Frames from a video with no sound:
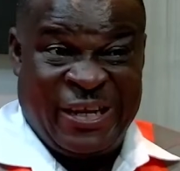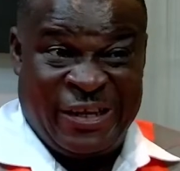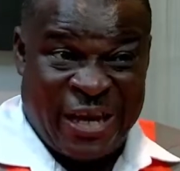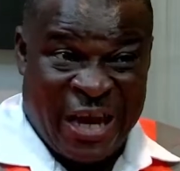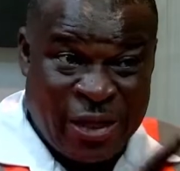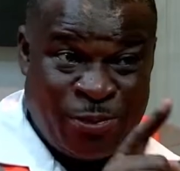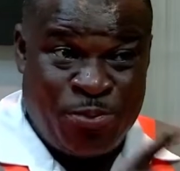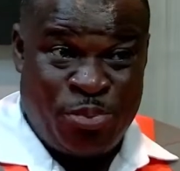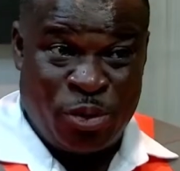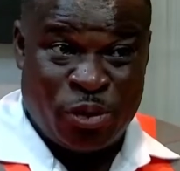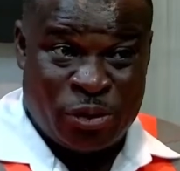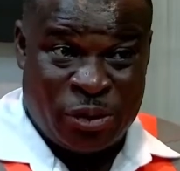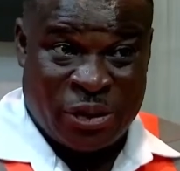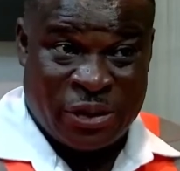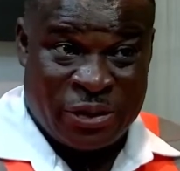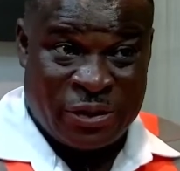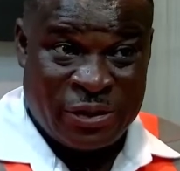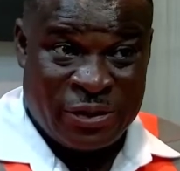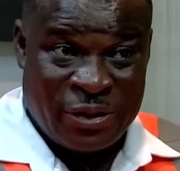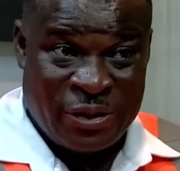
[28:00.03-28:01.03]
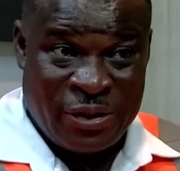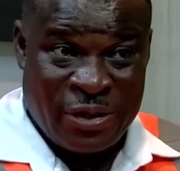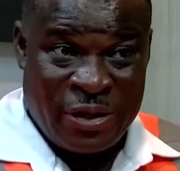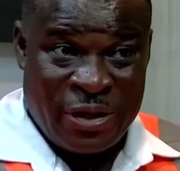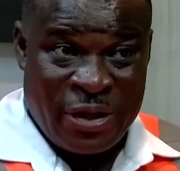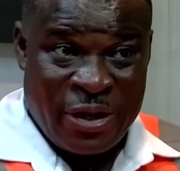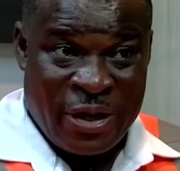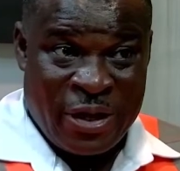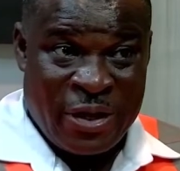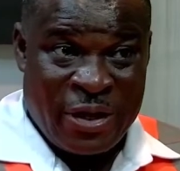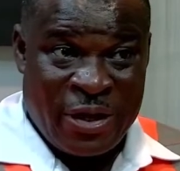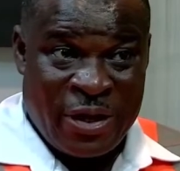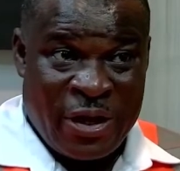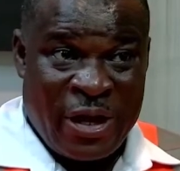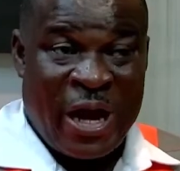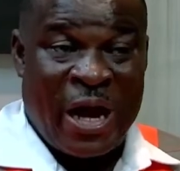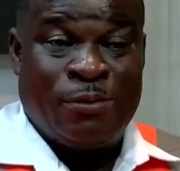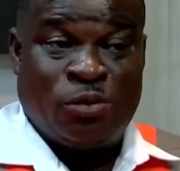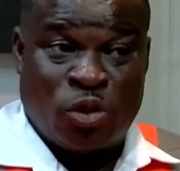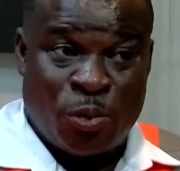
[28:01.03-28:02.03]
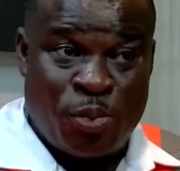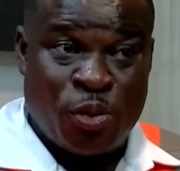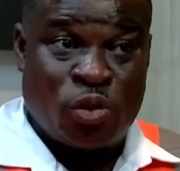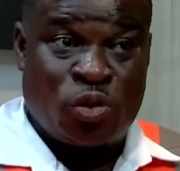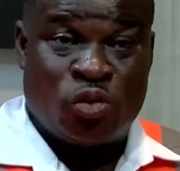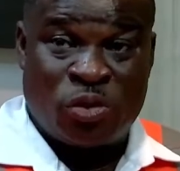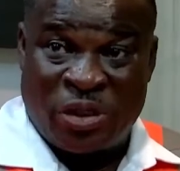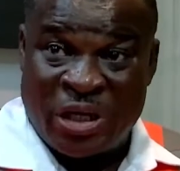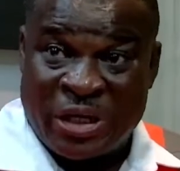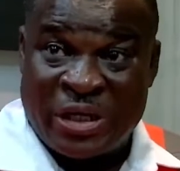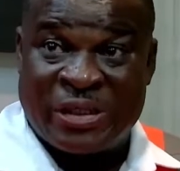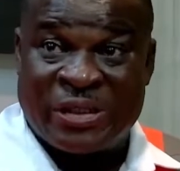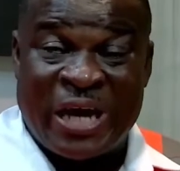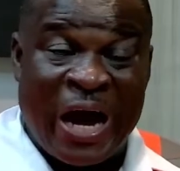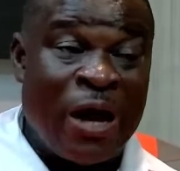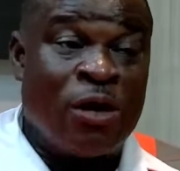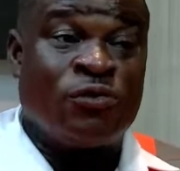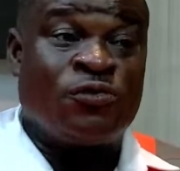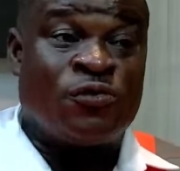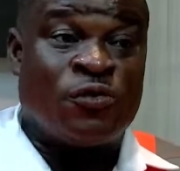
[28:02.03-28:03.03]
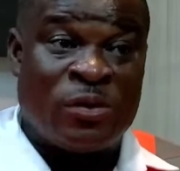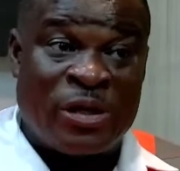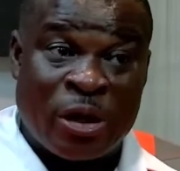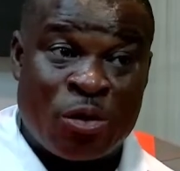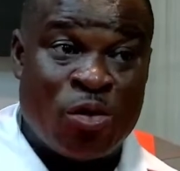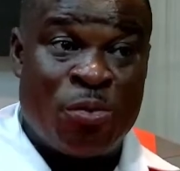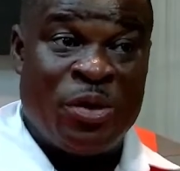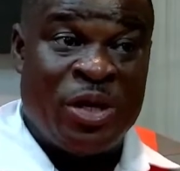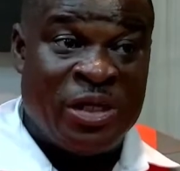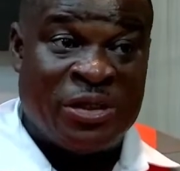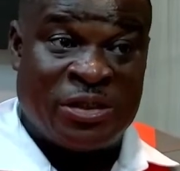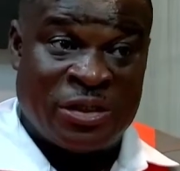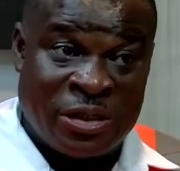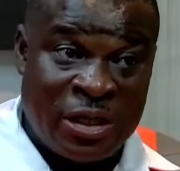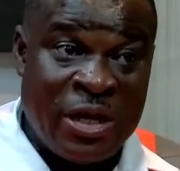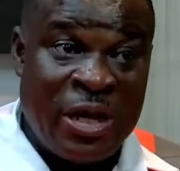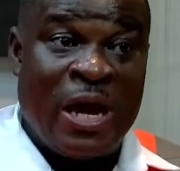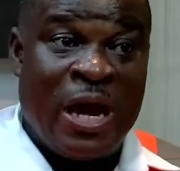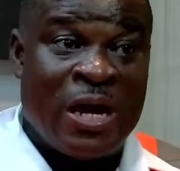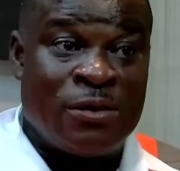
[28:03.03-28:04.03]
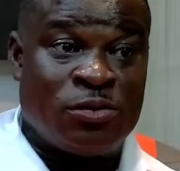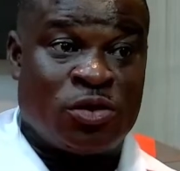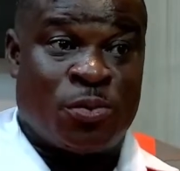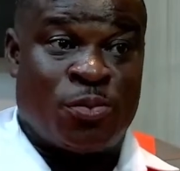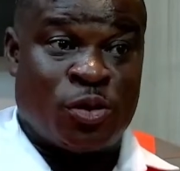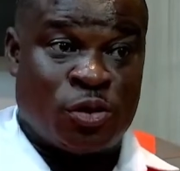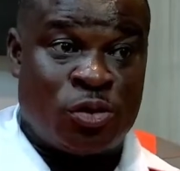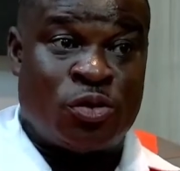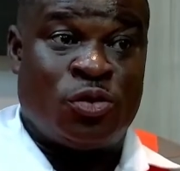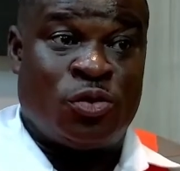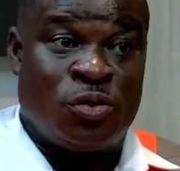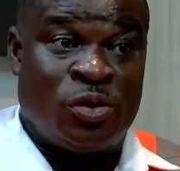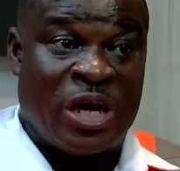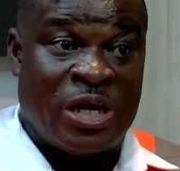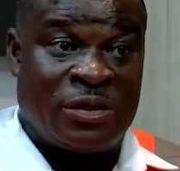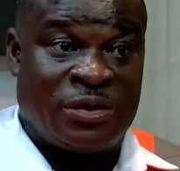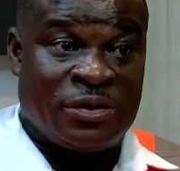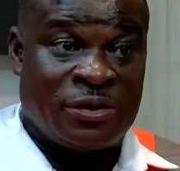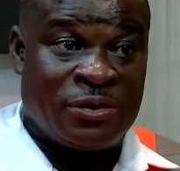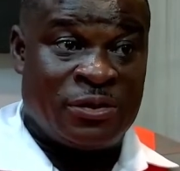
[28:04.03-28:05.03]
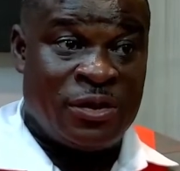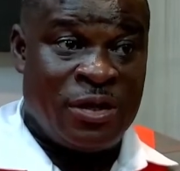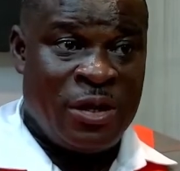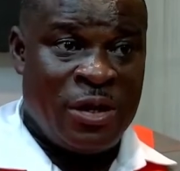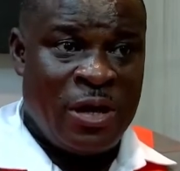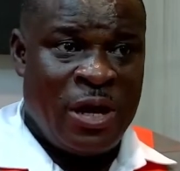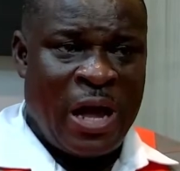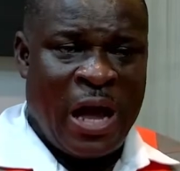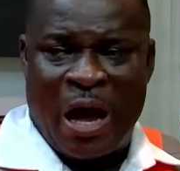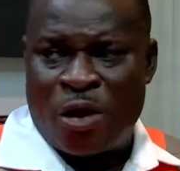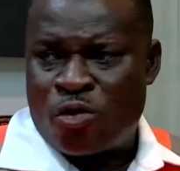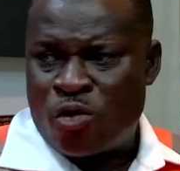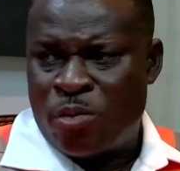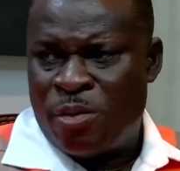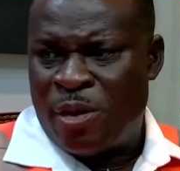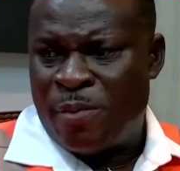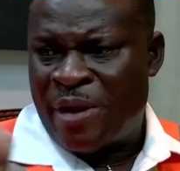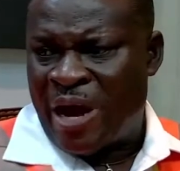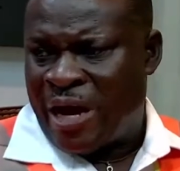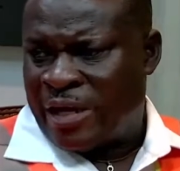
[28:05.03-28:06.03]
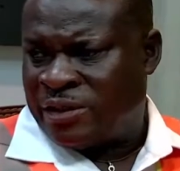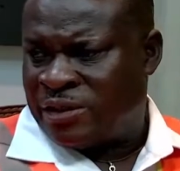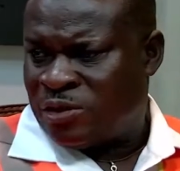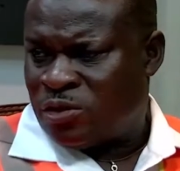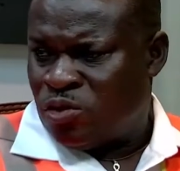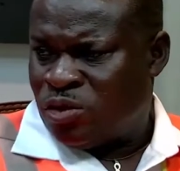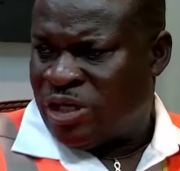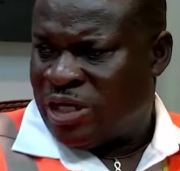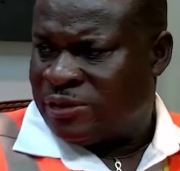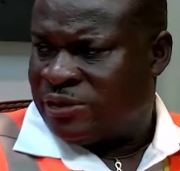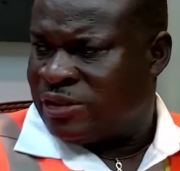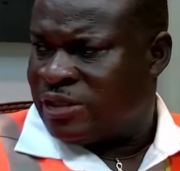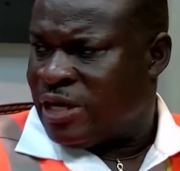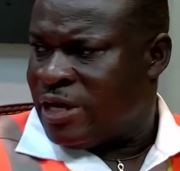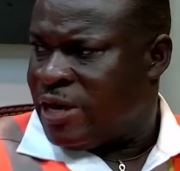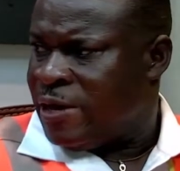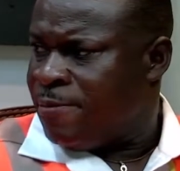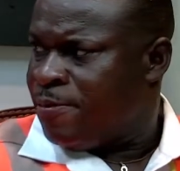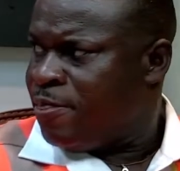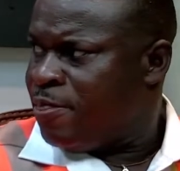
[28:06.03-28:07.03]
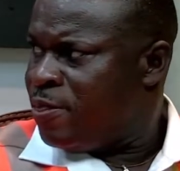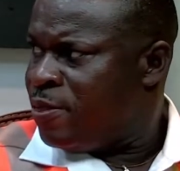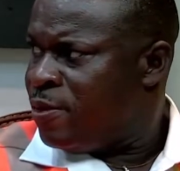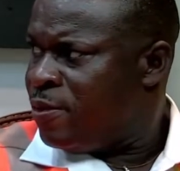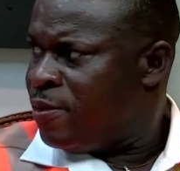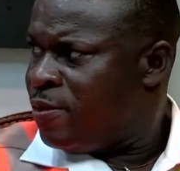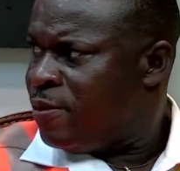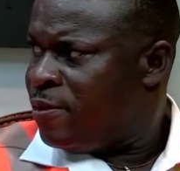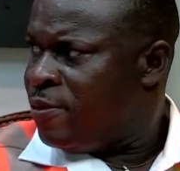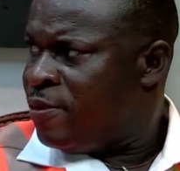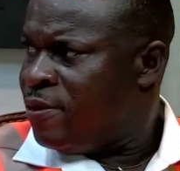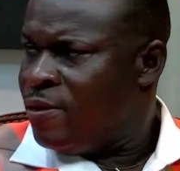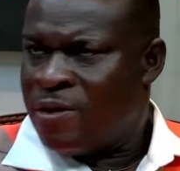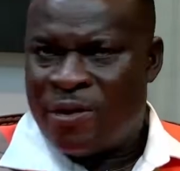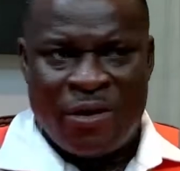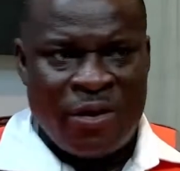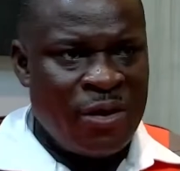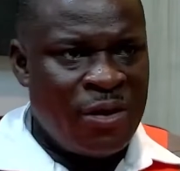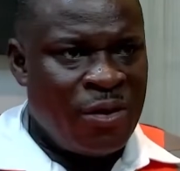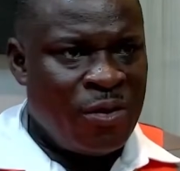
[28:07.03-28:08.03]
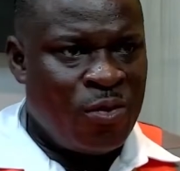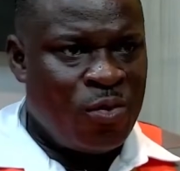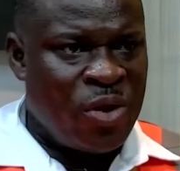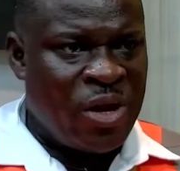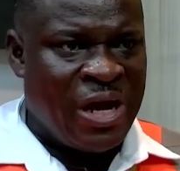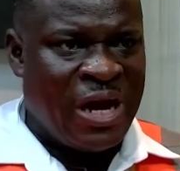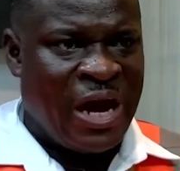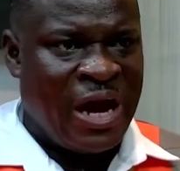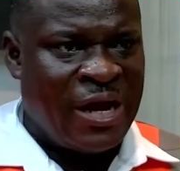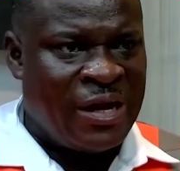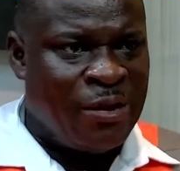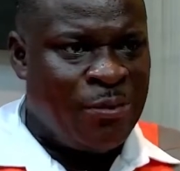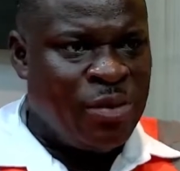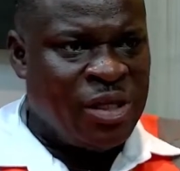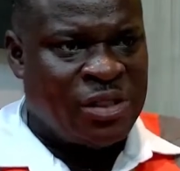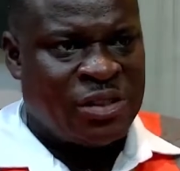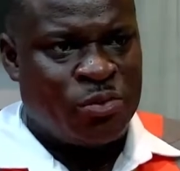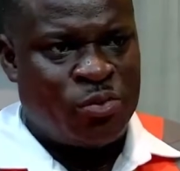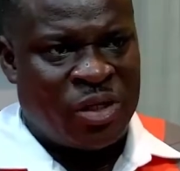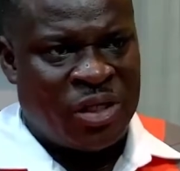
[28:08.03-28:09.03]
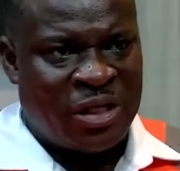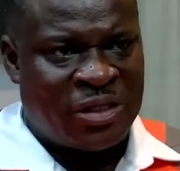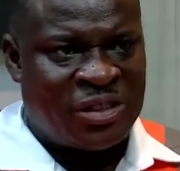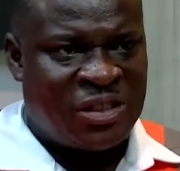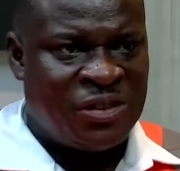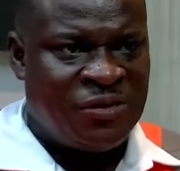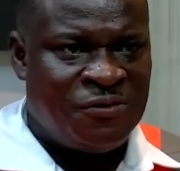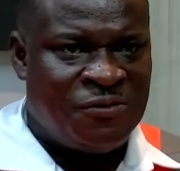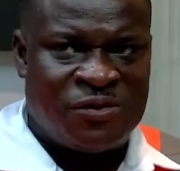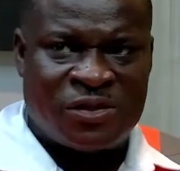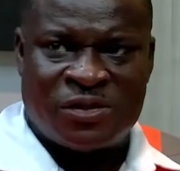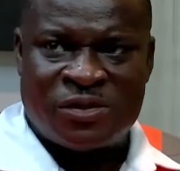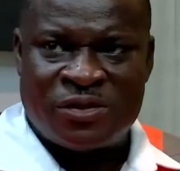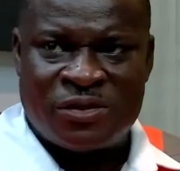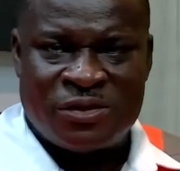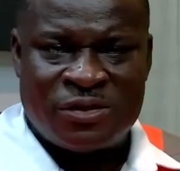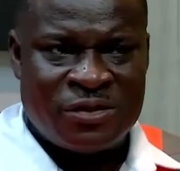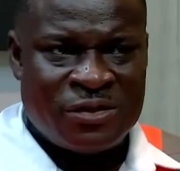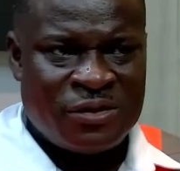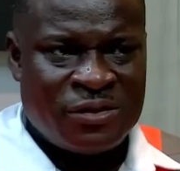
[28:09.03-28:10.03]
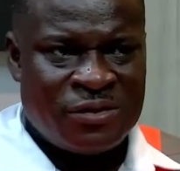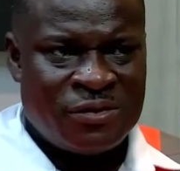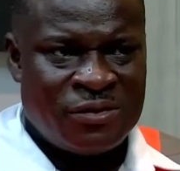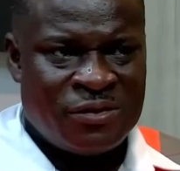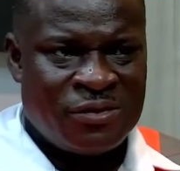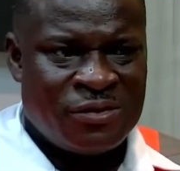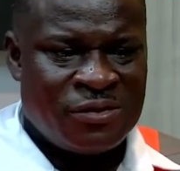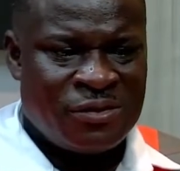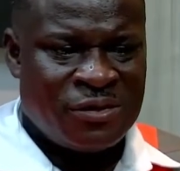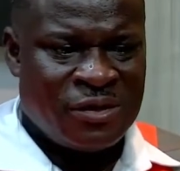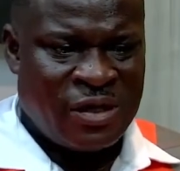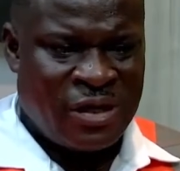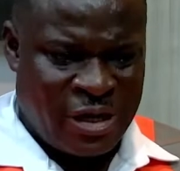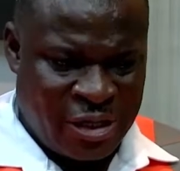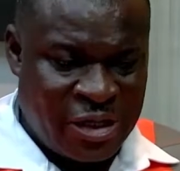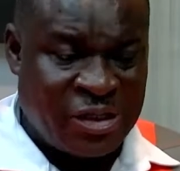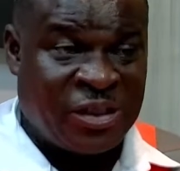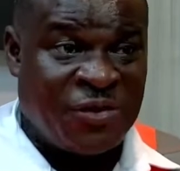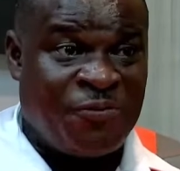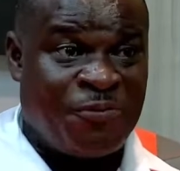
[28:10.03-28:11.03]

that building, I'm supposed to take it out from the community. I'm supposed to do that. Wow. I can remember at Unyansana, we had a meeting with the chiefs at the chief